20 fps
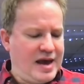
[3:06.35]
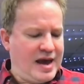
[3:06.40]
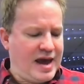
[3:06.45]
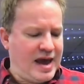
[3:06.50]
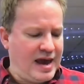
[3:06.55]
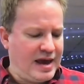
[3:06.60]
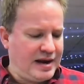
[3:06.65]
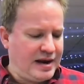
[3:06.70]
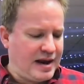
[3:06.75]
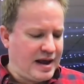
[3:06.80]

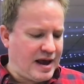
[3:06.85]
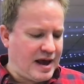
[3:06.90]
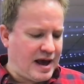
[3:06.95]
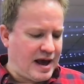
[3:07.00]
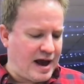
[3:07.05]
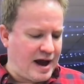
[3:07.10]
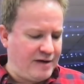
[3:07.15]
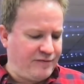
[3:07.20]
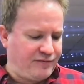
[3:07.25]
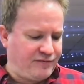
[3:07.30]
And
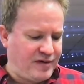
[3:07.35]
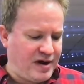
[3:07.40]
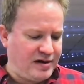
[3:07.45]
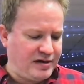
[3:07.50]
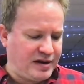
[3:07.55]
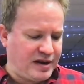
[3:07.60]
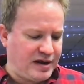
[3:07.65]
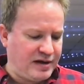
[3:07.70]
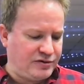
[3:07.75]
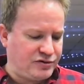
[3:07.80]
I found
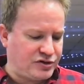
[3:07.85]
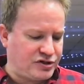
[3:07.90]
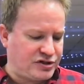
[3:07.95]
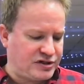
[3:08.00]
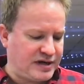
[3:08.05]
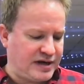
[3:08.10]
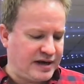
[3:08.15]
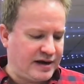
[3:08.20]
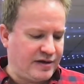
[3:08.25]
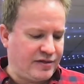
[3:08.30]
it
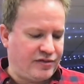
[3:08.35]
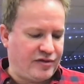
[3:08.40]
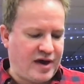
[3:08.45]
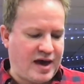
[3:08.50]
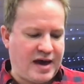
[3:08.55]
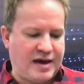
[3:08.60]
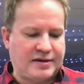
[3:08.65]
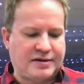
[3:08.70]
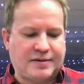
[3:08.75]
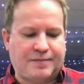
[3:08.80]
interesting
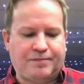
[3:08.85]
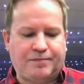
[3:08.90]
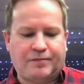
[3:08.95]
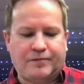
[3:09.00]
that